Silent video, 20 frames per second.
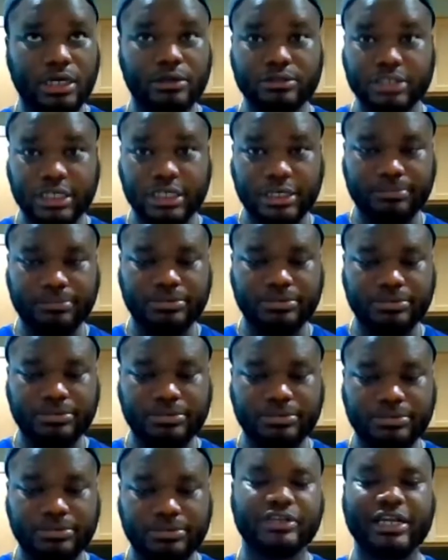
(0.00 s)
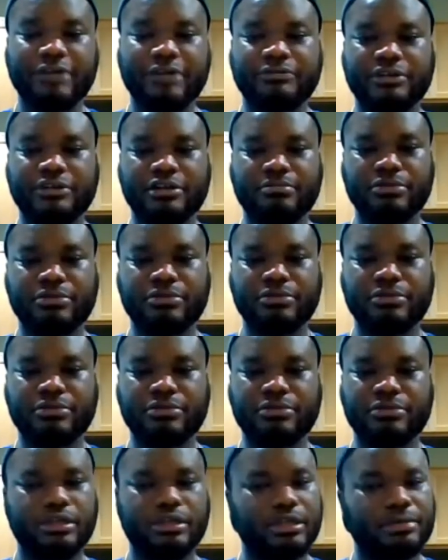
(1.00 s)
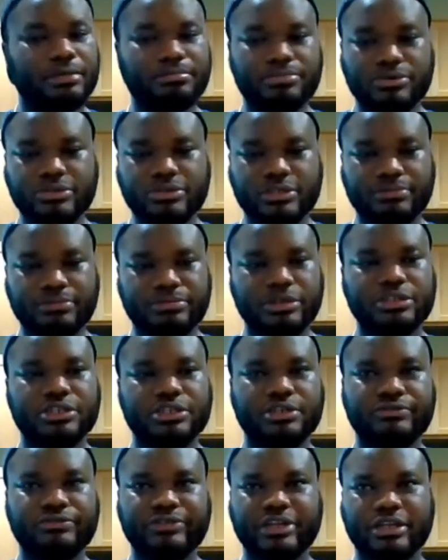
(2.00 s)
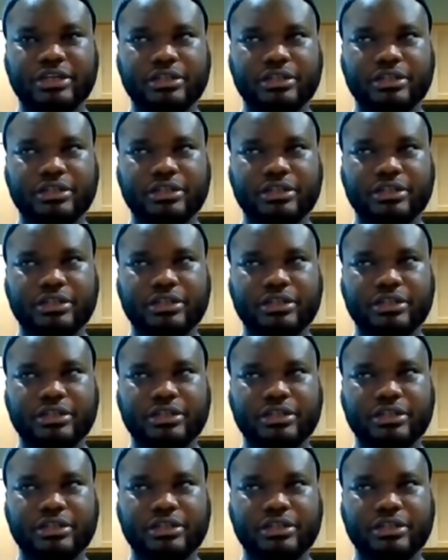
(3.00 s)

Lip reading: take a picture of it after I'm done and then post a picture of it.